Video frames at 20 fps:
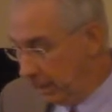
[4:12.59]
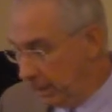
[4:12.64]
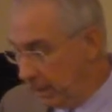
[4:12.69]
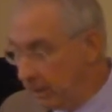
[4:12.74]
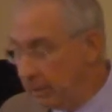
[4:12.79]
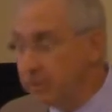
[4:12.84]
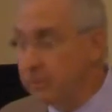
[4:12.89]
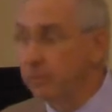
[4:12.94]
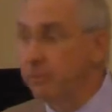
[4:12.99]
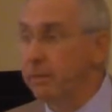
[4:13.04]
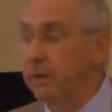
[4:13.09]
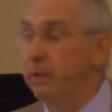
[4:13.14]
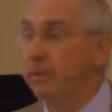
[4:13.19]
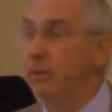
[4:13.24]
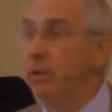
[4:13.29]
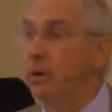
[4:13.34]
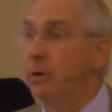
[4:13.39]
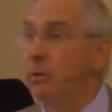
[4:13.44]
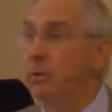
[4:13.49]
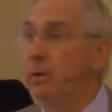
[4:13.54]
he also
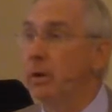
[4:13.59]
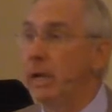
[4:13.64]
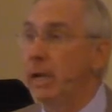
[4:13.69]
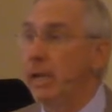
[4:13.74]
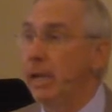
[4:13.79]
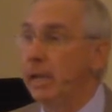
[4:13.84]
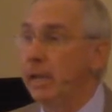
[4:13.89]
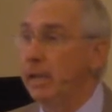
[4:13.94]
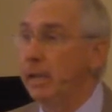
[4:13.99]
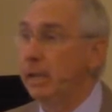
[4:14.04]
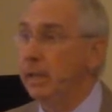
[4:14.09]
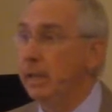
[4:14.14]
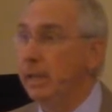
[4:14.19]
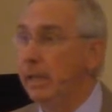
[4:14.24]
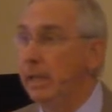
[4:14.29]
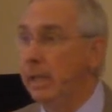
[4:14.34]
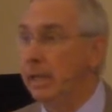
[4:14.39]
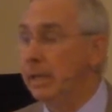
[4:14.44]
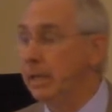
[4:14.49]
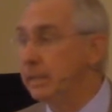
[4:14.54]
found, though,
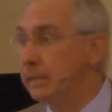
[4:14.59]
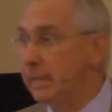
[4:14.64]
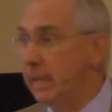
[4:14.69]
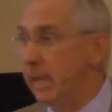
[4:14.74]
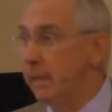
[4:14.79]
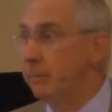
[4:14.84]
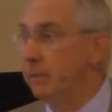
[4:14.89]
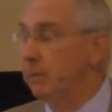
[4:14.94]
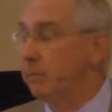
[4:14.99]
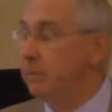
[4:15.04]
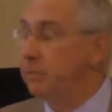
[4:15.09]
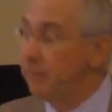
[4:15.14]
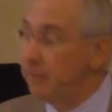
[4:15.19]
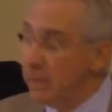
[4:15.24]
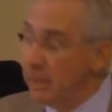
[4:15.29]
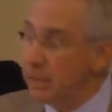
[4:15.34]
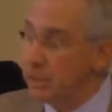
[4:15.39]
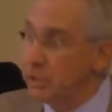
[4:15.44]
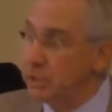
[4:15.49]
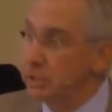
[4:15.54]
an exam that was
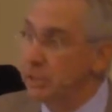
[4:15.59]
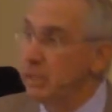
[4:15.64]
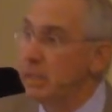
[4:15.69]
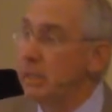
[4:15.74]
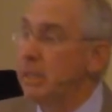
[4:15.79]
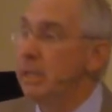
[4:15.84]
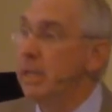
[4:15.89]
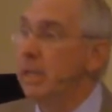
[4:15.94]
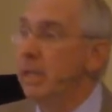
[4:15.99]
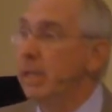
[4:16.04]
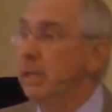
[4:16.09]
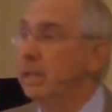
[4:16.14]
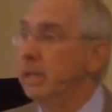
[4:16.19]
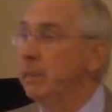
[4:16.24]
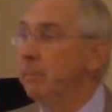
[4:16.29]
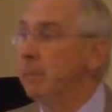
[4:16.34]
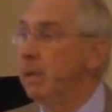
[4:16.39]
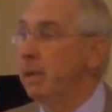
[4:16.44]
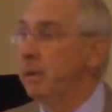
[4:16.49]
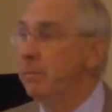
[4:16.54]
finished in
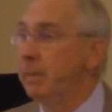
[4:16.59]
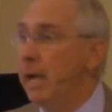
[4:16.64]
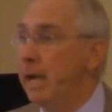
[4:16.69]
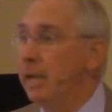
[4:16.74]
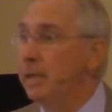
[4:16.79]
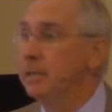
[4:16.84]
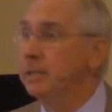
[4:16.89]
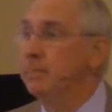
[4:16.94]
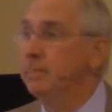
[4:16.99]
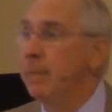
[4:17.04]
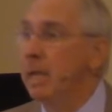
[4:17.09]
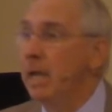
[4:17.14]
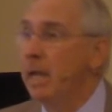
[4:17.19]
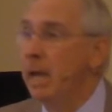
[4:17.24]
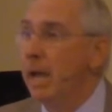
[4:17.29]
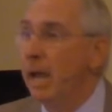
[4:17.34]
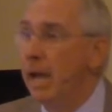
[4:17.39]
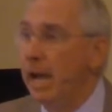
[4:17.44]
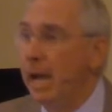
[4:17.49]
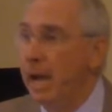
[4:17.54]
the mailbox
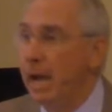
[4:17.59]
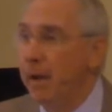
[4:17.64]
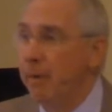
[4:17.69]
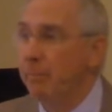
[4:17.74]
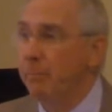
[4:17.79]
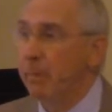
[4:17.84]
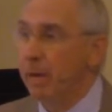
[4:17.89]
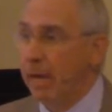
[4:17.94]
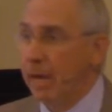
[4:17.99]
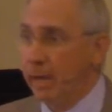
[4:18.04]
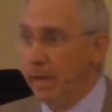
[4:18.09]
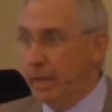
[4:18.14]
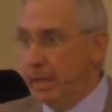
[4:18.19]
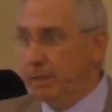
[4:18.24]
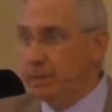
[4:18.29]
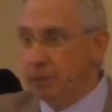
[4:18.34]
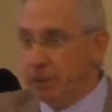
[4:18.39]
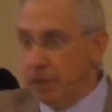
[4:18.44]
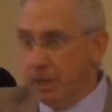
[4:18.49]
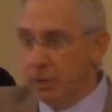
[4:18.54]
by a
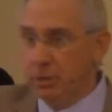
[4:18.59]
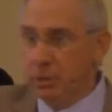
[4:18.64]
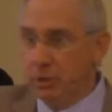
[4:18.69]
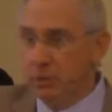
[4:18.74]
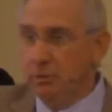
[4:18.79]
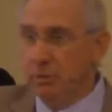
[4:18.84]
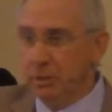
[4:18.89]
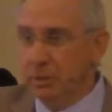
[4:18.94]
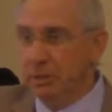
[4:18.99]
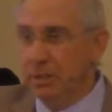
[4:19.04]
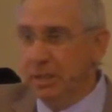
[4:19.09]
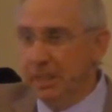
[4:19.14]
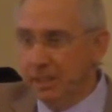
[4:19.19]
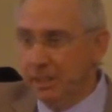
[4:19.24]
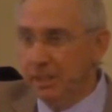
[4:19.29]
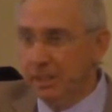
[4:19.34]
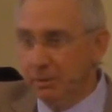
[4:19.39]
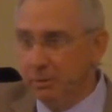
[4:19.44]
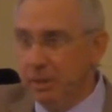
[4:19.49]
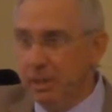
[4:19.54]
star student in
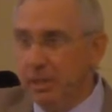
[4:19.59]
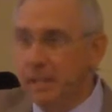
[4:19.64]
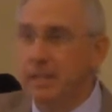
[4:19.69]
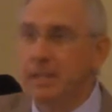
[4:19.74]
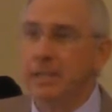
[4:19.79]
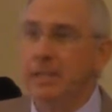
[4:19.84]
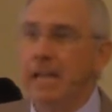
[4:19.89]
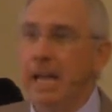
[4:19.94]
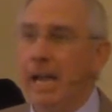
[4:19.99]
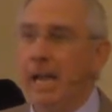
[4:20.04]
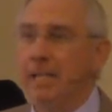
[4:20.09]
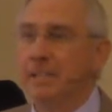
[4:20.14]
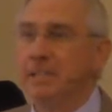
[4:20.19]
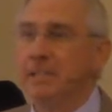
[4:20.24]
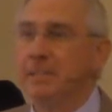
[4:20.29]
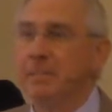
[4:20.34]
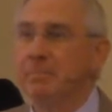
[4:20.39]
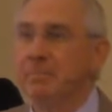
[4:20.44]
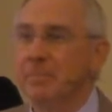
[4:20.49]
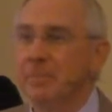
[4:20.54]
the Greek
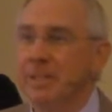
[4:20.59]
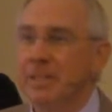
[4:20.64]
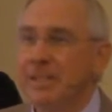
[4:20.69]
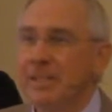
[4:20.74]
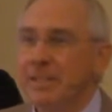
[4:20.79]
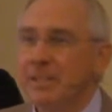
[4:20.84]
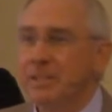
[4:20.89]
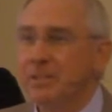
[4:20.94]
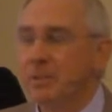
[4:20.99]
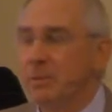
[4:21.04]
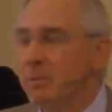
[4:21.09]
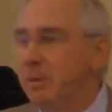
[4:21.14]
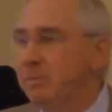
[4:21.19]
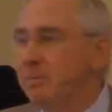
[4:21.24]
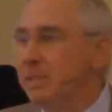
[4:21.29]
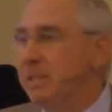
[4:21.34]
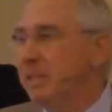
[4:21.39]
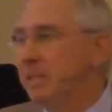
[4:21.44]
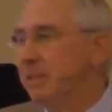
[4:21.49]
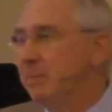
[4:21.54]
class. So what
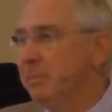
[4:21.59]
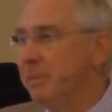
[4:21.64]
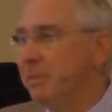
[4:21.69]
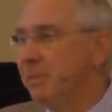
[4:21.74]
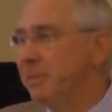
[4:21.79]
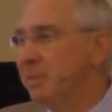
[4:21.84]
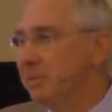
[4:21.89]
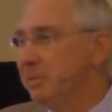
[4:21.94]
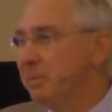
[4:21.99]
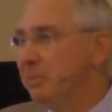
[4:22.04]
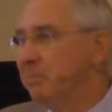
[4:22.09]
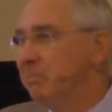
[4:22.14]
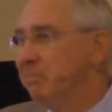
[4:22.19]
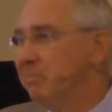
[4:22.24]
was he tempted to do?